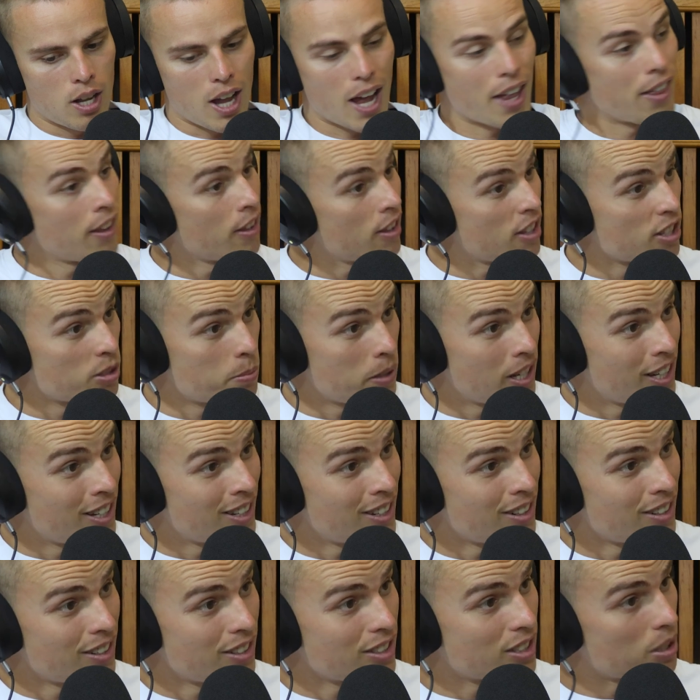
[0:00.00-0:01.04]
And then there's
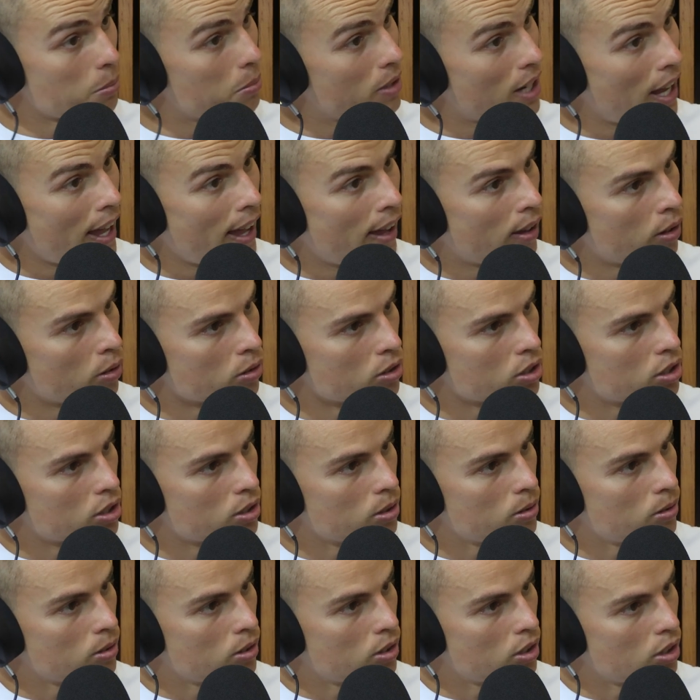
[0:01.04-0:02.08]
been some downs.
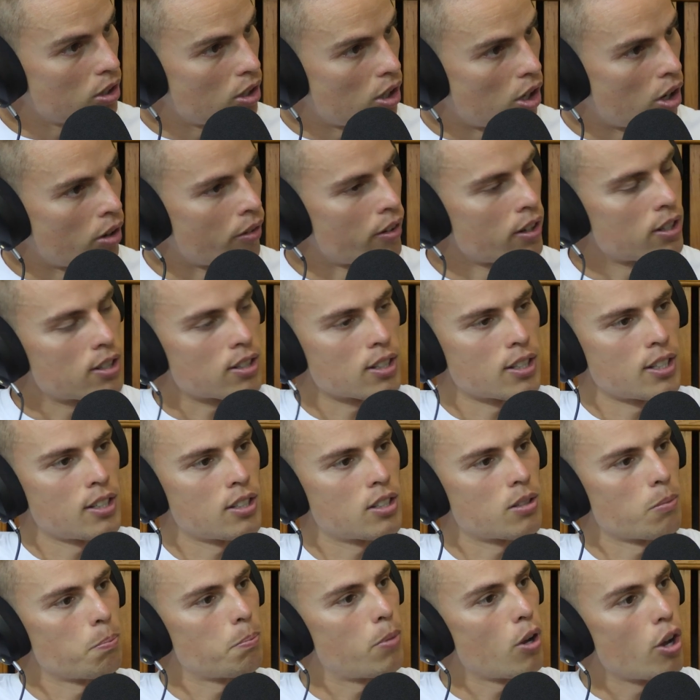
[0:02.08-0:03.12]
Obviously,
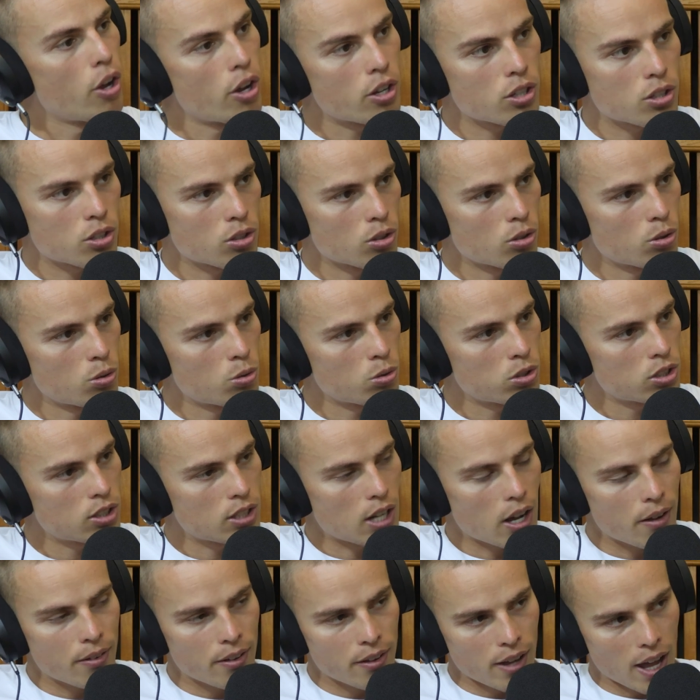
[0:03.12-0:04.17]
some personal
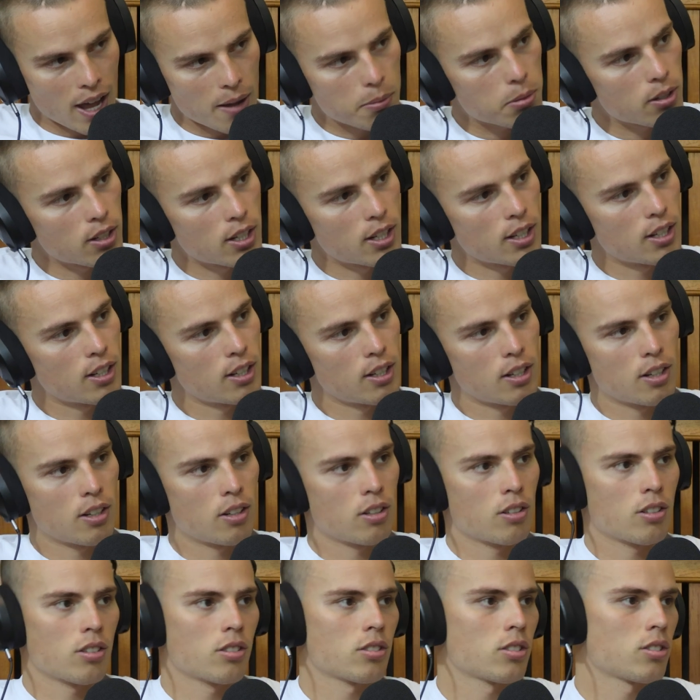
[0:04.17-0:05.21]
stuff
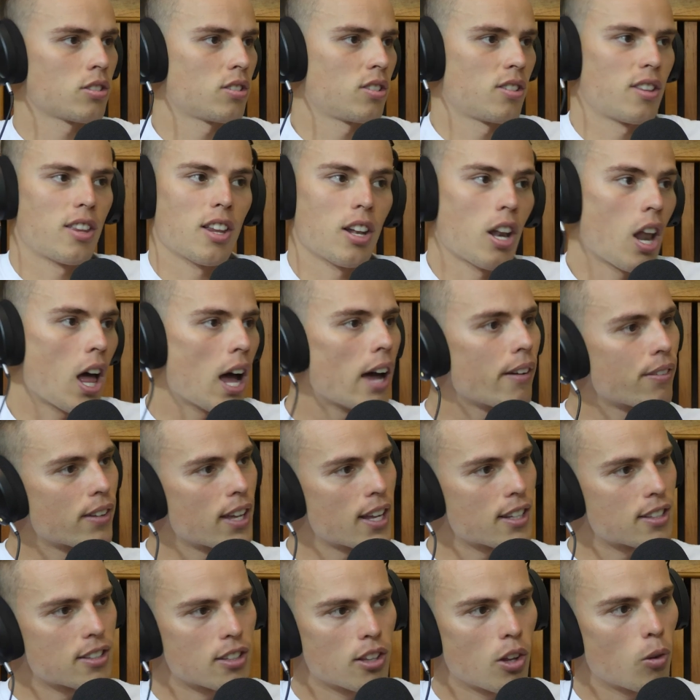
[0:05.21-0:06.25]
happening. Life
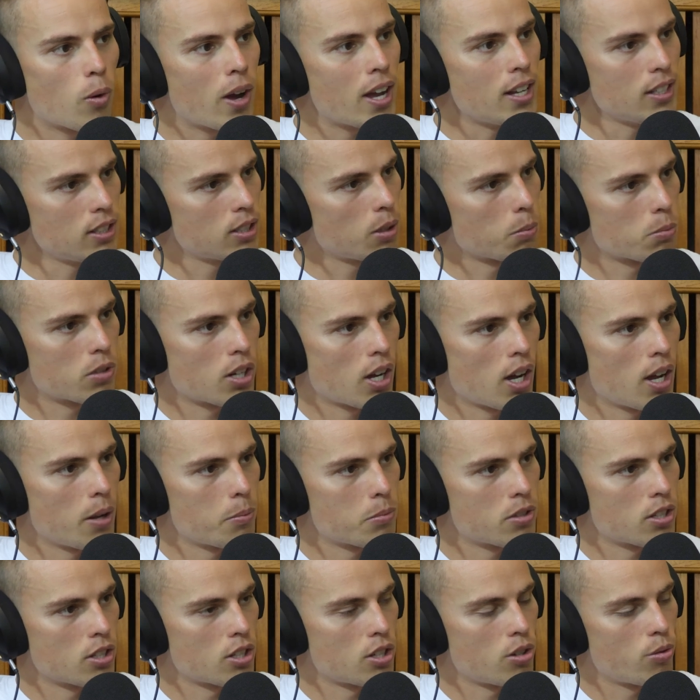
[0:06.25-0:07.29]
gets in the way
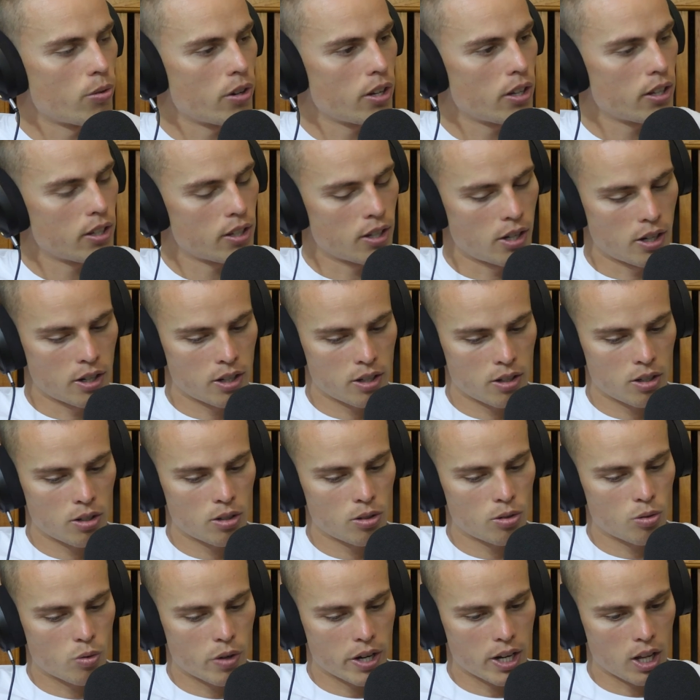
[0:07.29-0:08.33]
sometimes, and you really got
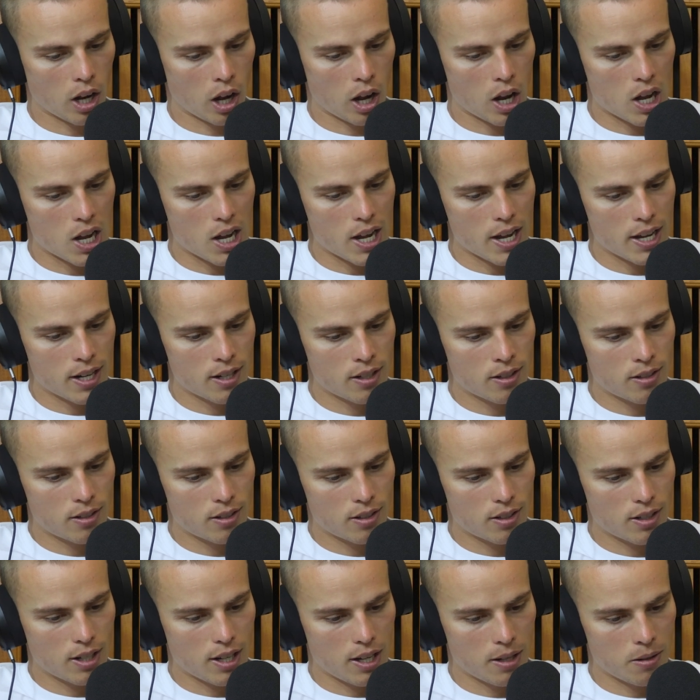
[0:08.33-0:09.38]
to realign
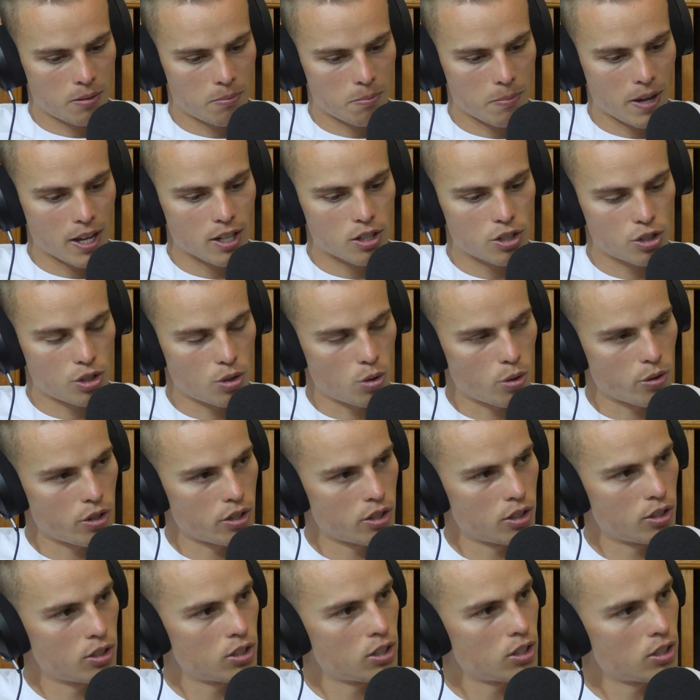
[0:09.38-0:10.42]
and make sure
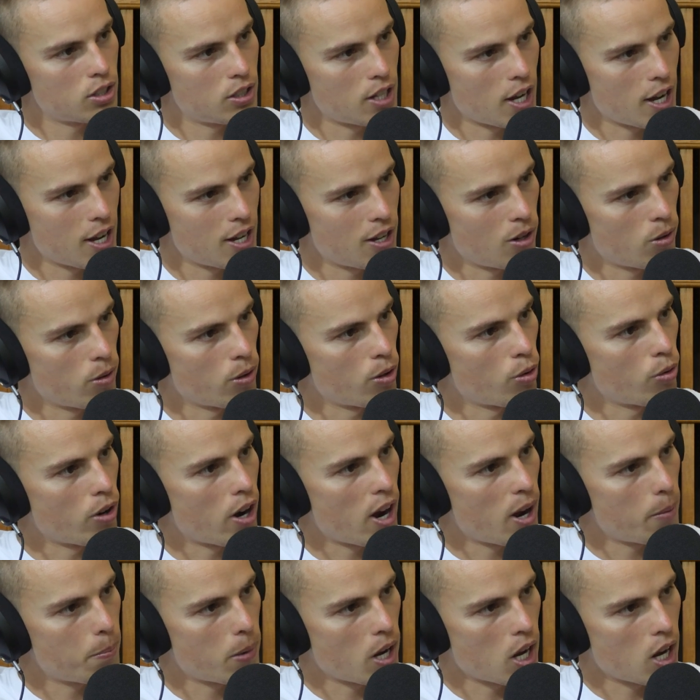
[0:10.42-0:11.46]
that you stay on the
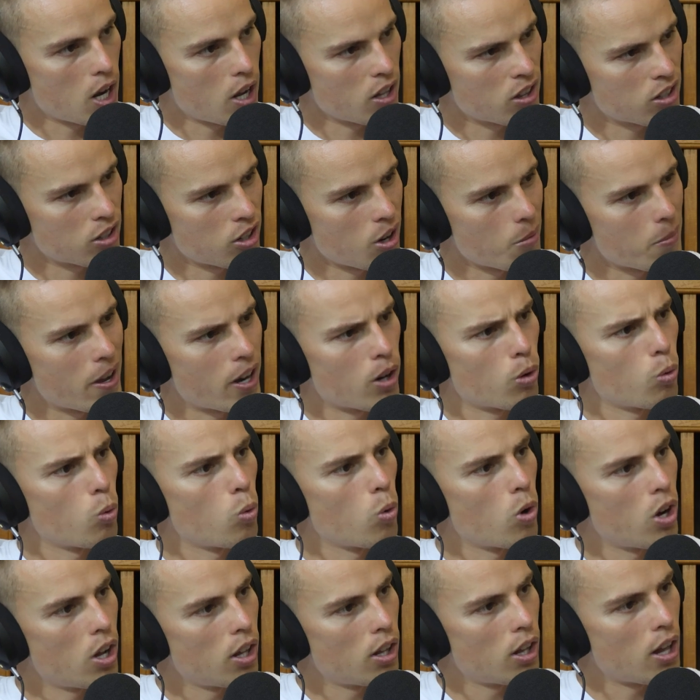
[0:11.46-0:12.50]
right path no matter
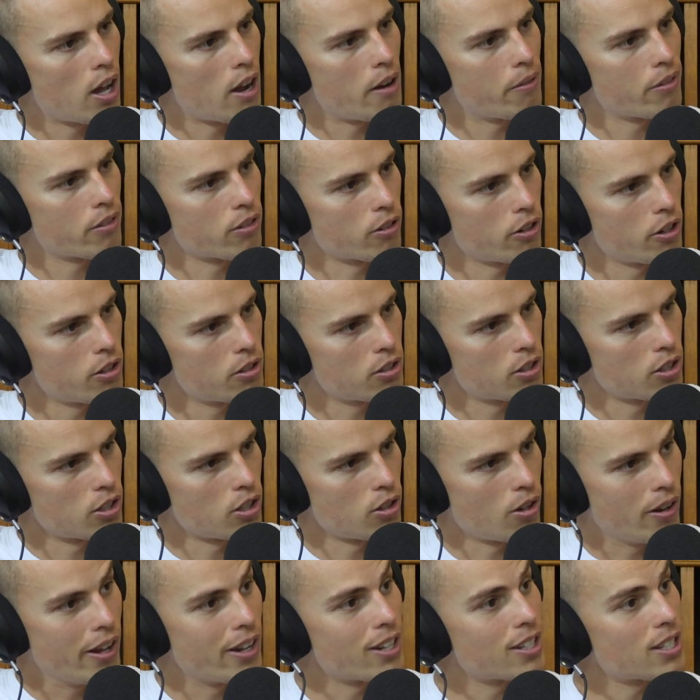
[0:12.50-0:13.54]
what life throws at
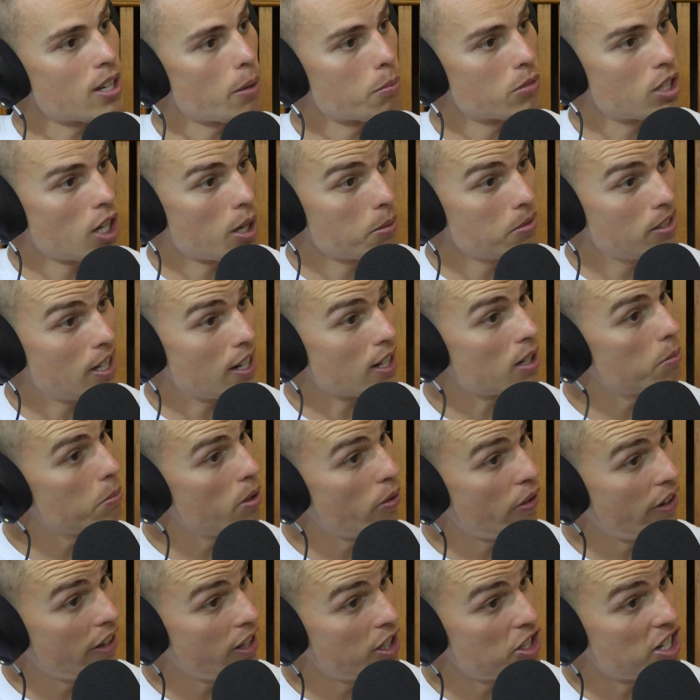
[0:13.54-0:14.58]
you. And sometimes that can
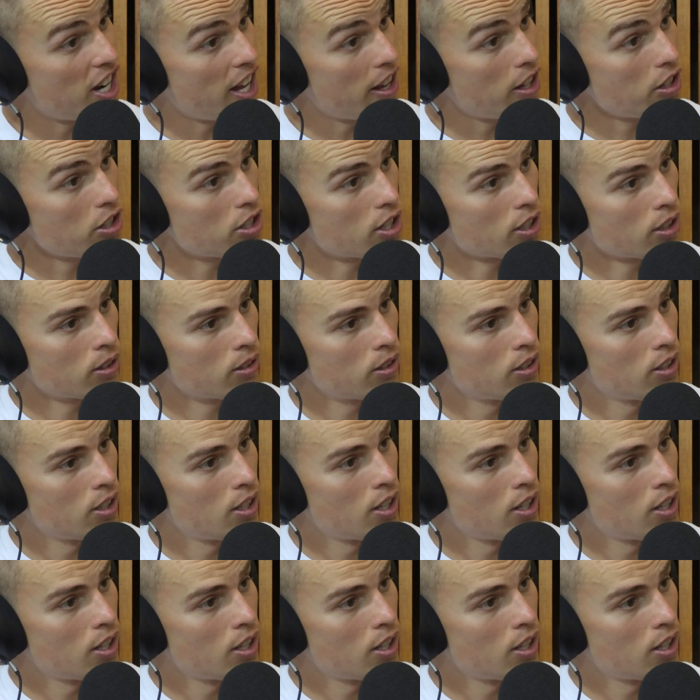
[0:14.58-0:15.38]
be really challenging.